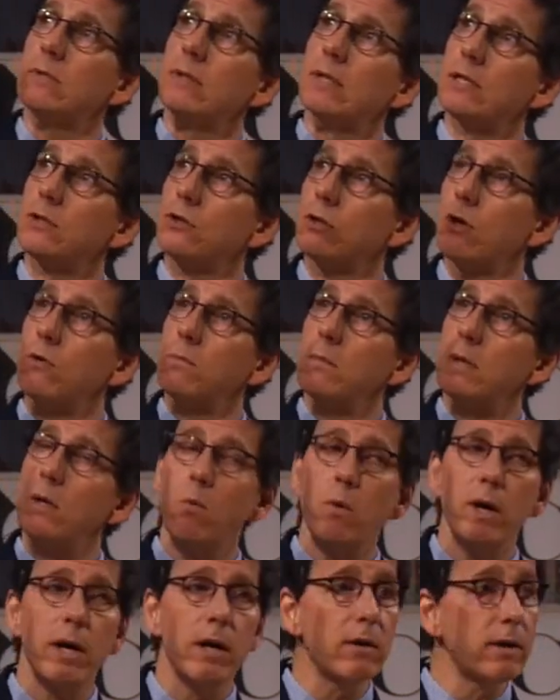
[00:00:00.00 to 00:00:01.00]
they showed me
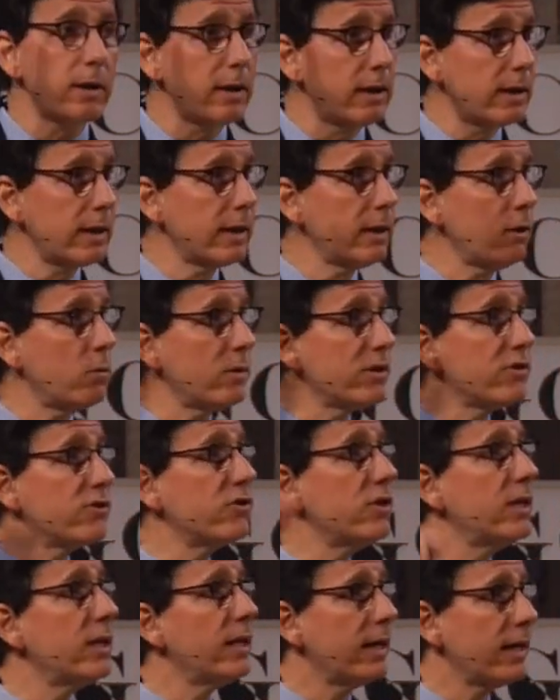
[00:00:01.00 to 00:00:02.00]
where Khalil was
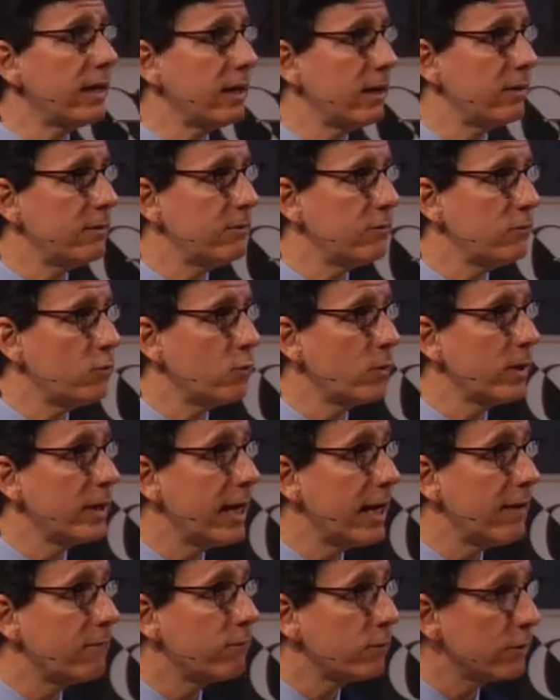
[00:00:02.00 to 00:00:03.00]
sitting during
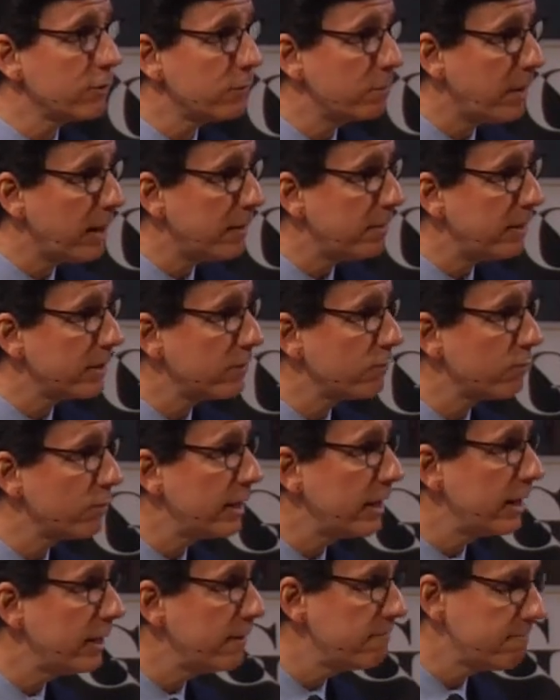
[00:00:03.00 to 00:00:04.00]
that first public
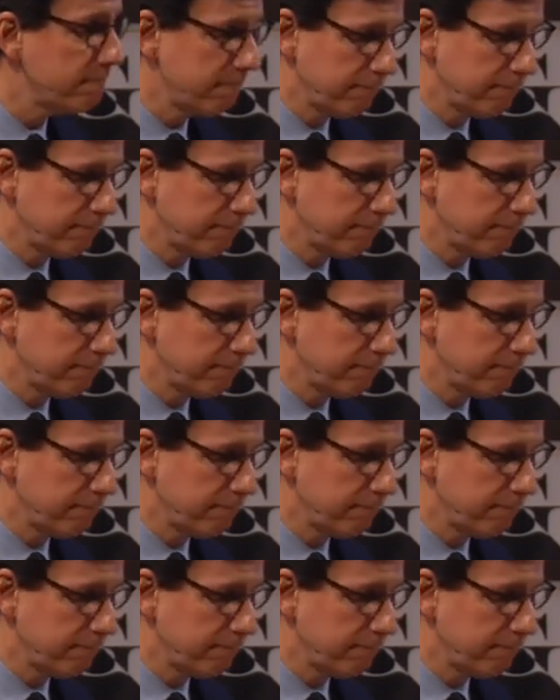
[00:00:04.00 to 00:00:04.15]
reading.